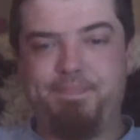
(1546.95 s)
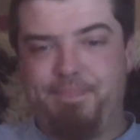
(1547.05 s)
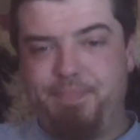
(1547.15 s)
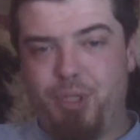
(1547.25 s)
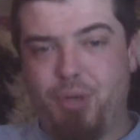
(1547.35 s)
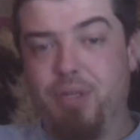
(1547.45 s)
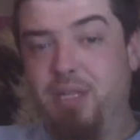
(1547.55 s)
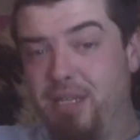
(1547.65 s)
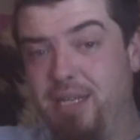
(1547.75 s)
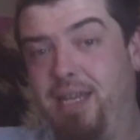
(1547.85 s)
So,
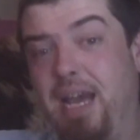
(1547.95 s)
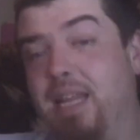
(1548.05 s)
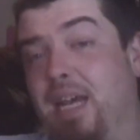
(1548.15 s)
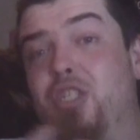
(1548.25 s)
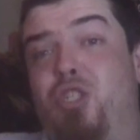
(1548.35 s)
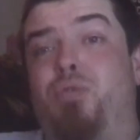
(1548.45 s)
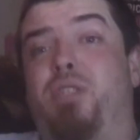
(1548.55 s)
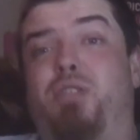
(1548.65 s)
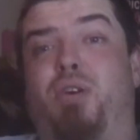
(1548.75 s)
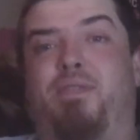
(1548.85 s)
yeah, that shows
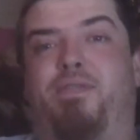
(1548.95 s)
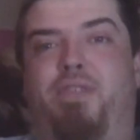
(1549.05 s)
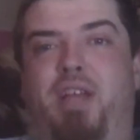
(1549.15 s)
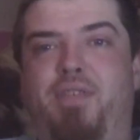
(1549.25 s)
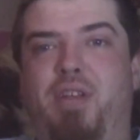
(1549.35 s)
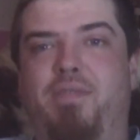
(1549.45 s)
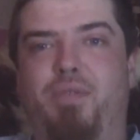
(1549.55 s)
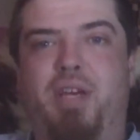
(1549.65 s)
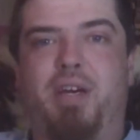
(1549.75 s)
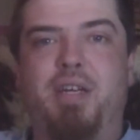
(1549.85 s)
the sort of flavour level
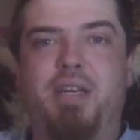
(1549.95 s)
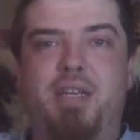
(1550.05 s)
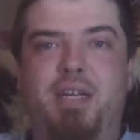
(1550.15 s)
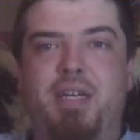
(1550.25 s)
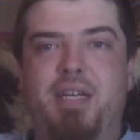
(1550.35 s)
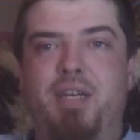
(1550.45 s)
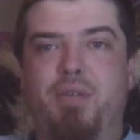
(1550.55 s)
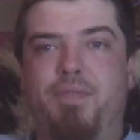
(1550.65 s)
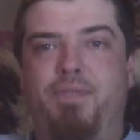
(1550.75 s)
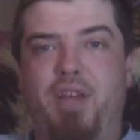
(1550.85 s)
there. You
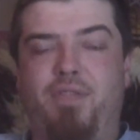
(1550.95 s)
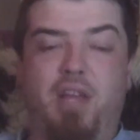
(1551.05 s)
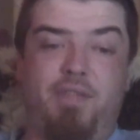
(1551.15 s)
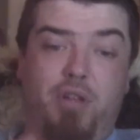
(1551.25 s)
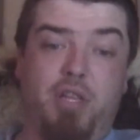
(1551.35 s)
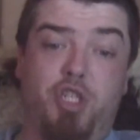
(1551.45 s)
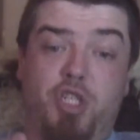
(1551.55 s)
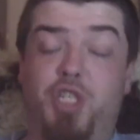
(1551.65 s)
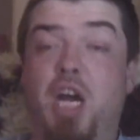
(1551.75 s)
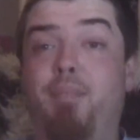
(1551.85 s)
know, the flavour level in the
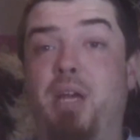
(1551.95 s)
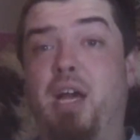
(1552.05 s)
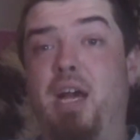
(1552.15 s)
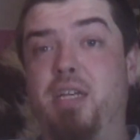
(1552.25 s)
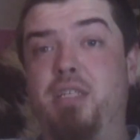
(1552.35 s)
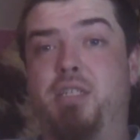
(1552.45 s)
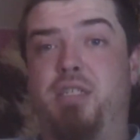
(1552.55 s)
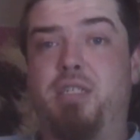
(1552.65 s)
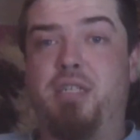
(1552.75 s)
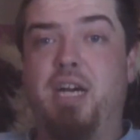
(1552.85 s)
Just Jam
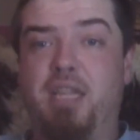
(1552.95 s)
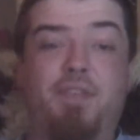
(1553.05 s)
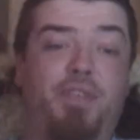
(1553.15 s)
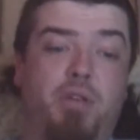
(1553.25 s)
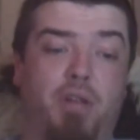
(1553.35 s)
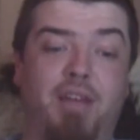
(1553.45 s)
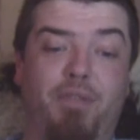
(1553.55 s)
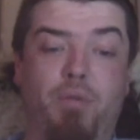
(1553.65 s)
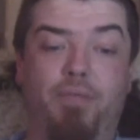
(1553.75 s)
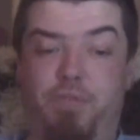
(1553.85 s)
is a different
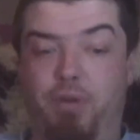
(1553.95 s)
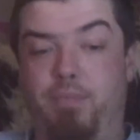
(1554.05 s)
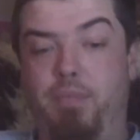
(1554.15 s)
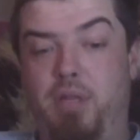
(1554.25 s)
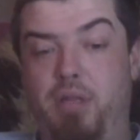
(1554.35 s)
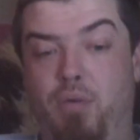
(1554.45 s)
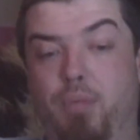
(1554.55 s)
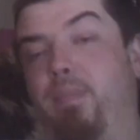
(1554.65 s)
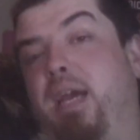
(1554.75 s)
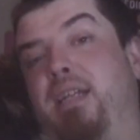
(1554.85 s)
level from the
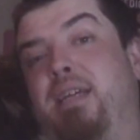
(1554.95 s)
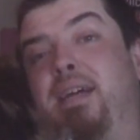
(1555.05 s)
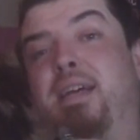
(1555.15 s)
home baked.